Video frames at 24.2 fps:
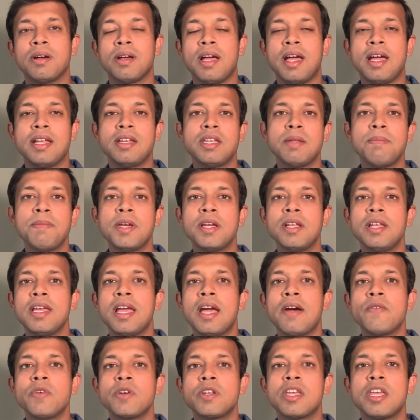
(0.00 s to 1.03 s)
typically
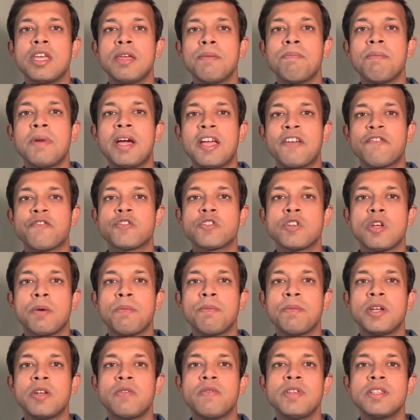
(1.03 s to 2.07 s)
I would keep my
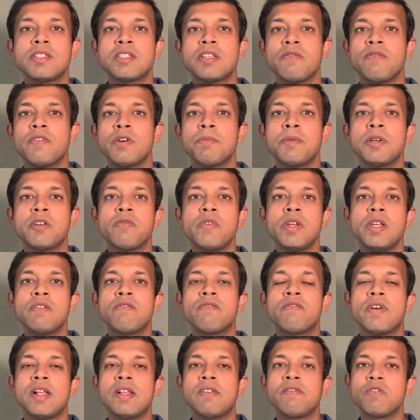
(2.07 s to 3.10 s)
f-stop somewhere between
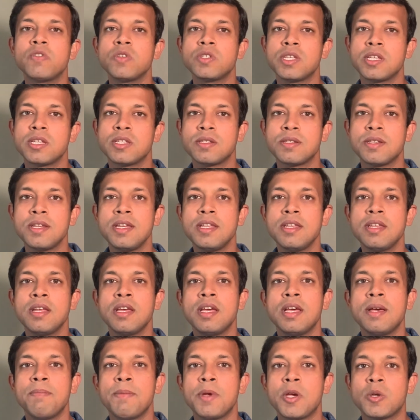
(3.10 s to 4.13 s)
12 to 16
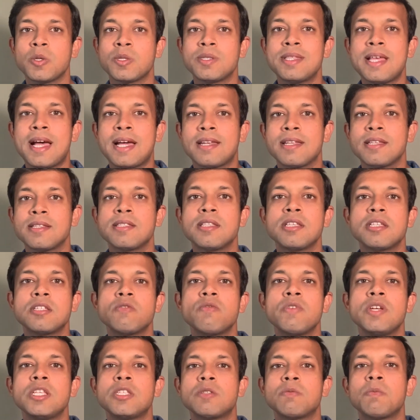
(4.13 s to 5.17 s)
because that is the
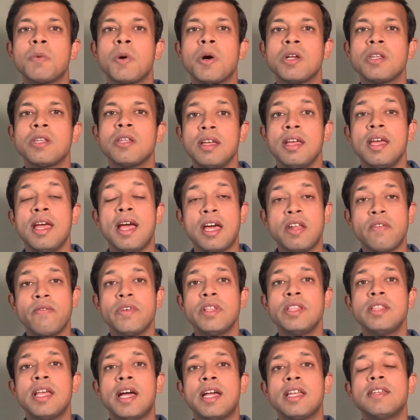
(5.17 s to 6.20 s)
sweet spot, and
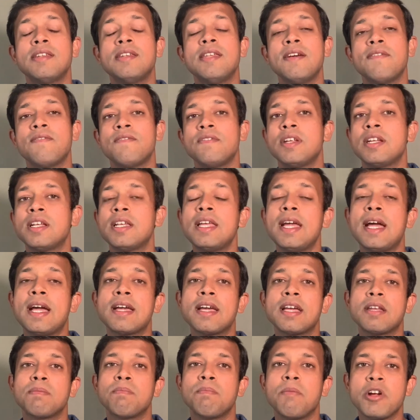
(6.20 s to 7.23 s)
with that definitely I
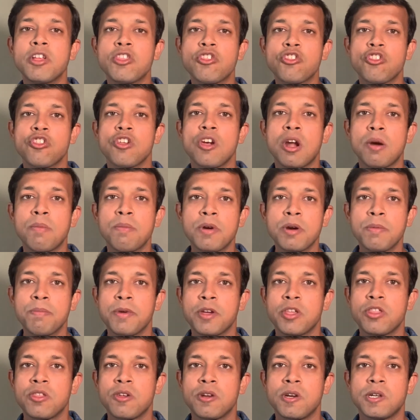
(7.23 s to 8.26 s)
get much sharper
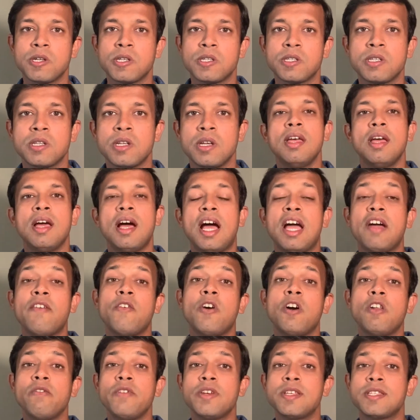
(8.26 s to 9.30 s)
pictures. I have
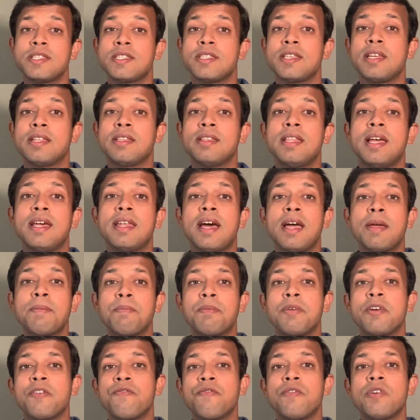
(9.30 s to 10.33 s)
always said that I
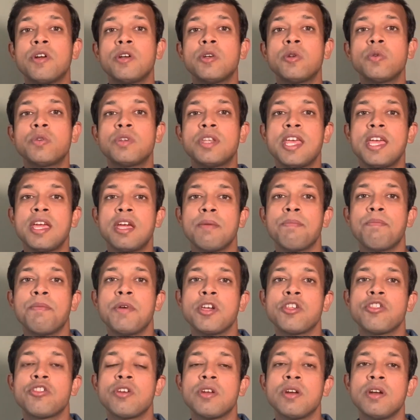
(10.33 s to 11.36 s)
prefer to take a
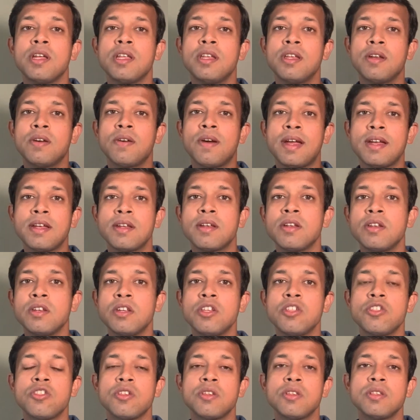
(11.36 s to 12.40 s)
picture in the right
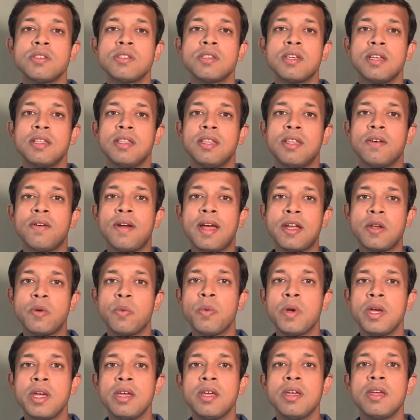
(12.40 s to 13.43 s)
conditions, in the right
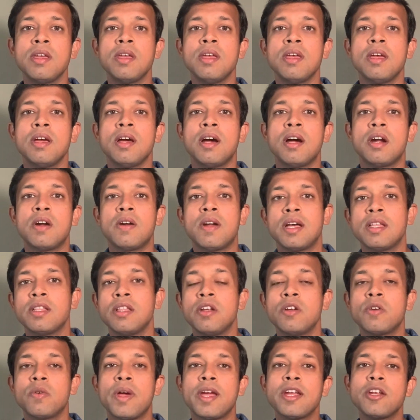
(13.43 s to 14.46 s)
way, rather
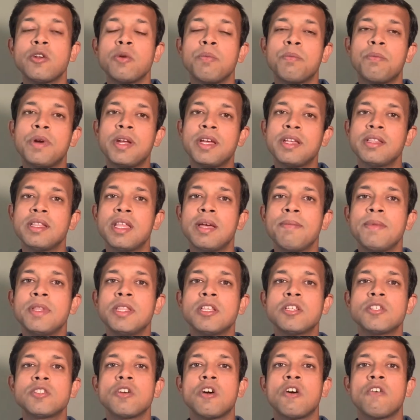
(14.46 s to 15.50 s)
than trying to bring them in
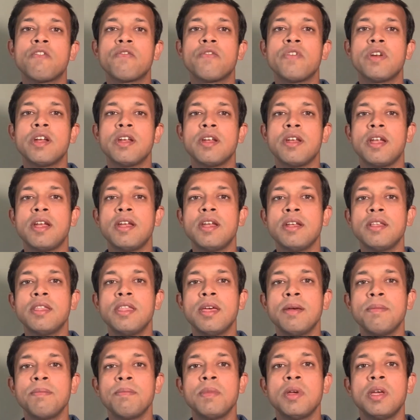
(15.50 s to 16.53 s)
the software and edit
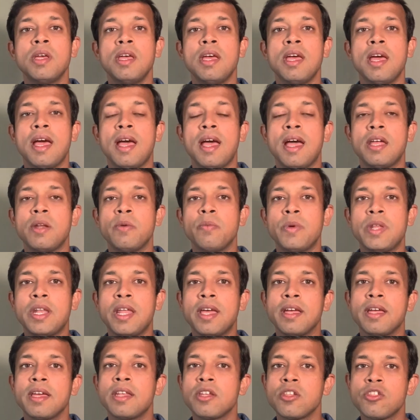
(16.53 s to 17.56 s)
them. And when I
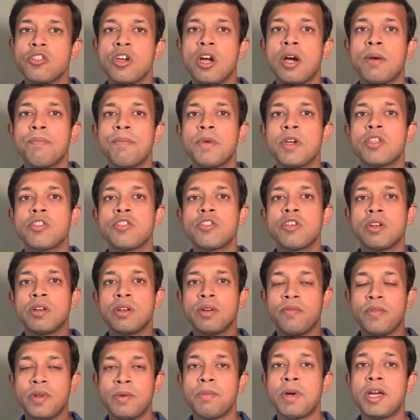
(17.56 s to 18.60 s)
get a sharp picture,
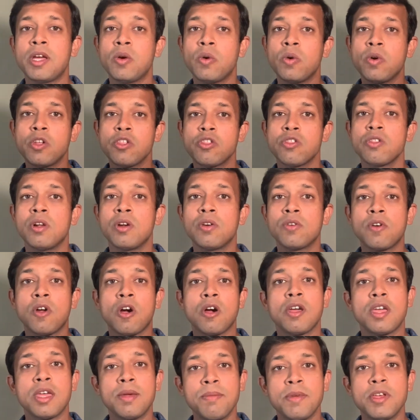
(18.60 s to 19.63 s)
when my original
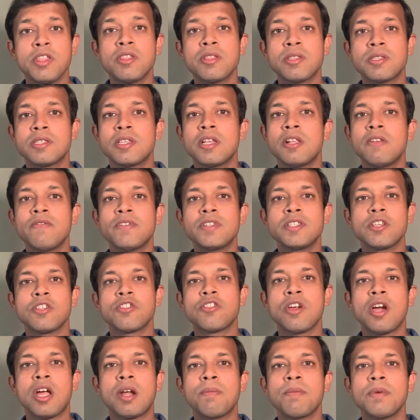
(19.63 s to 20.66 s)
raw image itself is a
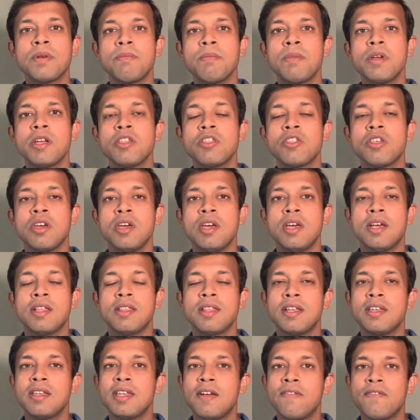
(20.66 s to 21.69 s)
sharp image,
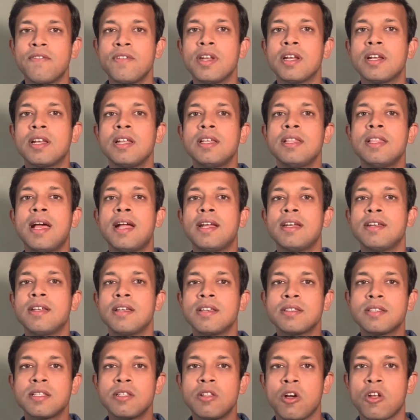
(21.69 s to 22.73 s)
then definitely that
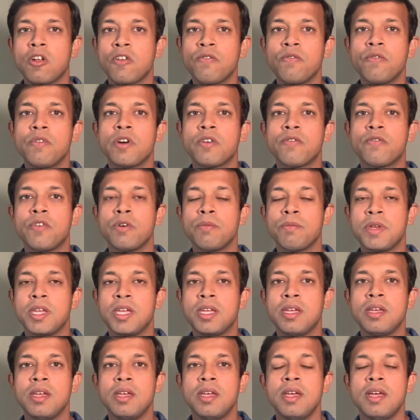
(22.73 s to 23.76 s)
does a lot of work for
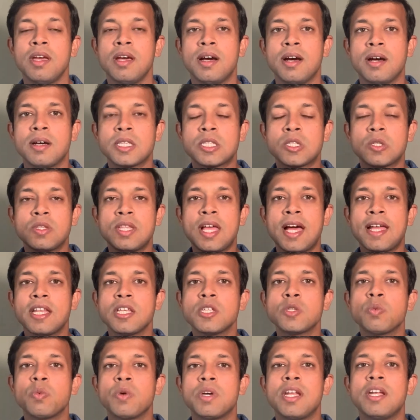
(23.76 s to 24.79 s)
me. So that
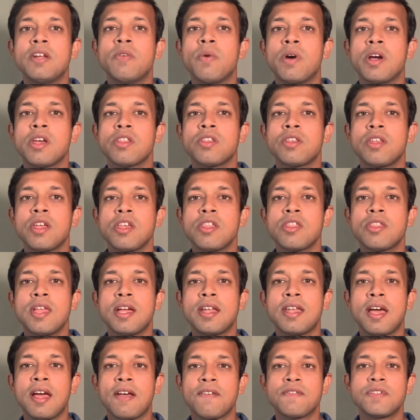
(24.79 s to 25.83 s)
is one advantage
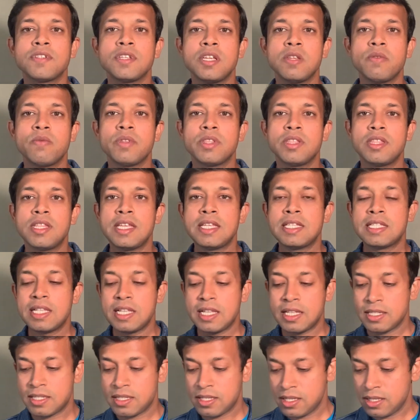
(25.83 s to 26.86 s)
that I have seen with these
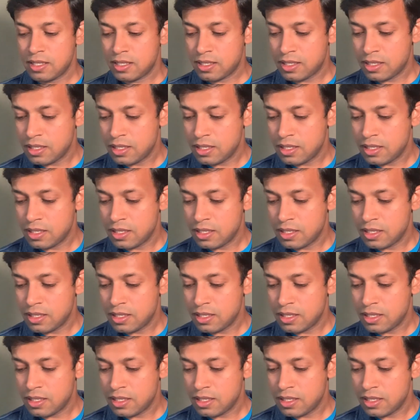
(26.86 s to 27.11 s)
lenses.